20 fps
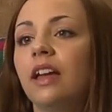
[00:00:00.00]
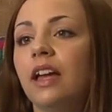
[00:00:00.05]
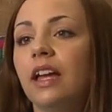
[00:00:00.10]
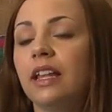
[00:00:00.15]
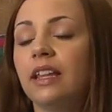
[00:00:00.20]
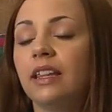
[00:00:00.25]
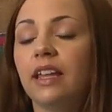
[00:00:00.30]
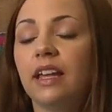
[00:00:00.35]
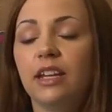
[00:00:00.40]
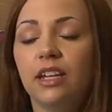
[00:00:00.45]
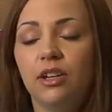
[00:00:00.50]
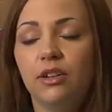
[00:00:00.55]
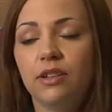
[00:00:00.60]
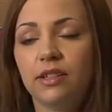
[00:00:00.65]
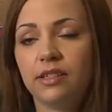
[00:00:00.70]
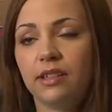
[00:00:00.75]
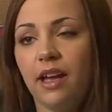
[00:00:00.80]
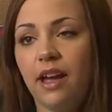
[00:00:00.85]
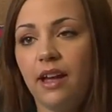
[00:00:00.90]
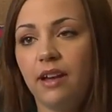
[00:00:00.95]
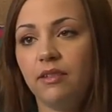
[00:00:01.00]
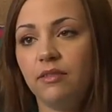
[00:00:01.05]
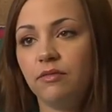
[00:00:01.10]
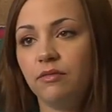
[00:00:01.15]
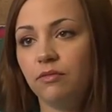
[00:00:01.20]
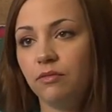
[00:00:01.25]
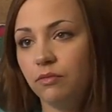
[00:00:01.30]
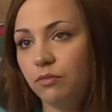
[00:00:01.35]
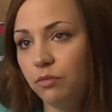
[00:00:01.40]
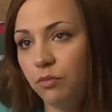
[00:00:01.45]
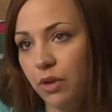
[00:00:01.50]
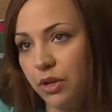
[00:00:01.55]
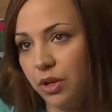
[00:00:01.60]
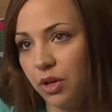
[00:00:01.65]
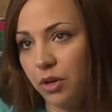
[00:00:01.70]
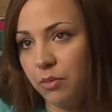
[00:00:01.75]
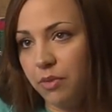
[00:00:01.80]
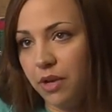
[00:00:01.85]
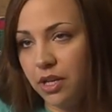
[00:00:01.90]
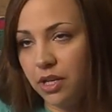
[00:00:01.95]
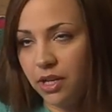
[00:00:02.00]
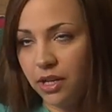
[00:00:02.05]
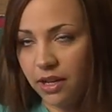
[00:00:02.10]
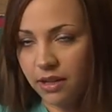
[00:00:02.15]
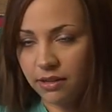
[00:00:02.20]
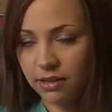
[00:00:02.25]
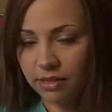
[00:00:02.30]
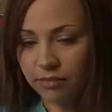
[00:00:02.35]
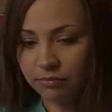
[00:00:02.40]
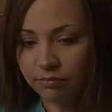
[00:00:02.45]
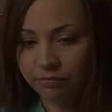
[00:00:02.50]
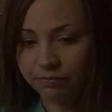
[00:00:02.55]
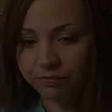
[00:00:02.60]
and let you decide what your opinion is.